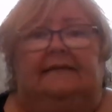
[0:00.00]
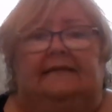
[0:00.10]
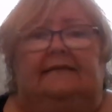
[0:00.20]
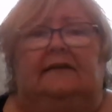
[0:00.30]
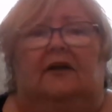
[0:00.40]

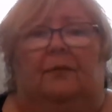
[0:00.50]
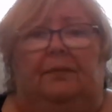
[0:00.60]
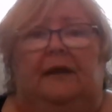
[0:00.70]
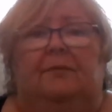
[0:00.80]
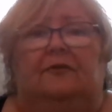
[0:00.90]
still
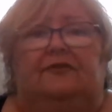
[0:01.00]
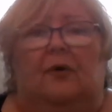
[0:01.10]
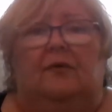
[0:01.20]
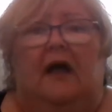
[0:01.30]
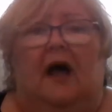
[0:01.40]
people
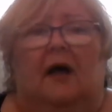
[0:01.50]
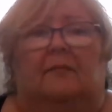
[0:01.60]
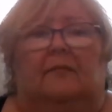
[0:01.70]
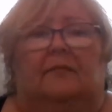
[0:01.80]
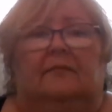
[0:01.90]
don't
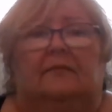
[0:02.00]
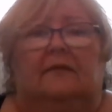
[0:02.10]
come.